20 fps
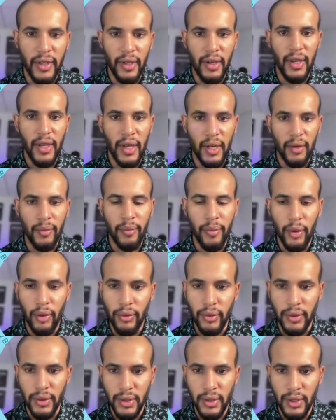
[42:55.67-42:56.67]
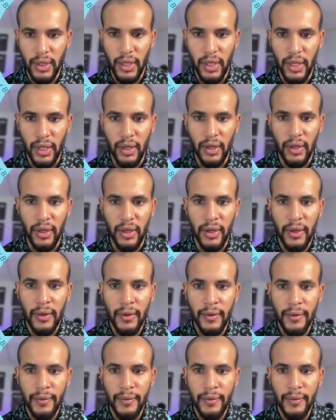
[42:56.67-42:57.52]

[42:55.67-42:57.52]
lot of boats here.